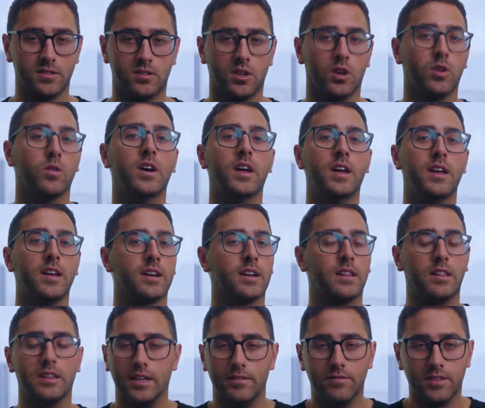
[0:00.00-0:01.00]
So
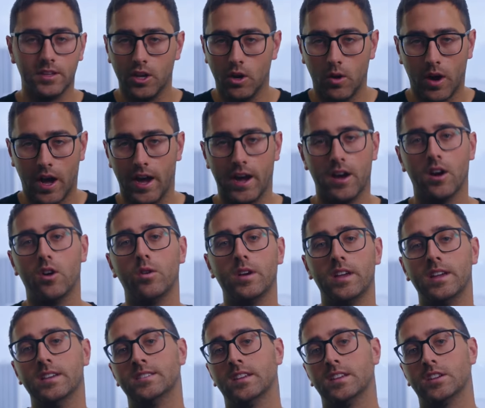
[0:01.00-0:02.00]
Cleveland, Ohio
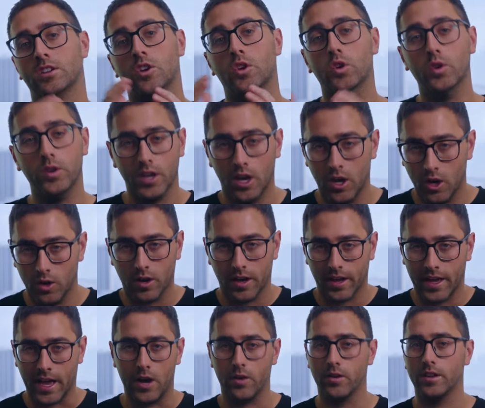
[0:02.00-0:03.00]
is in Cuyahoga
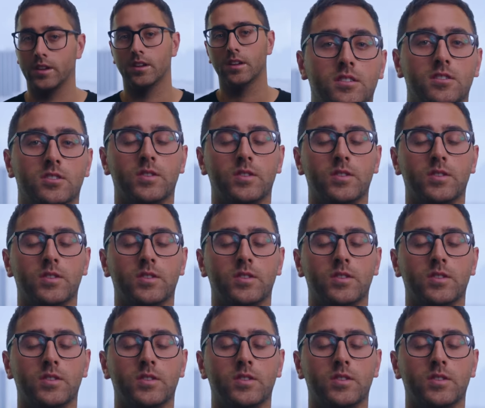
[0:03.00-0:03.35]
County.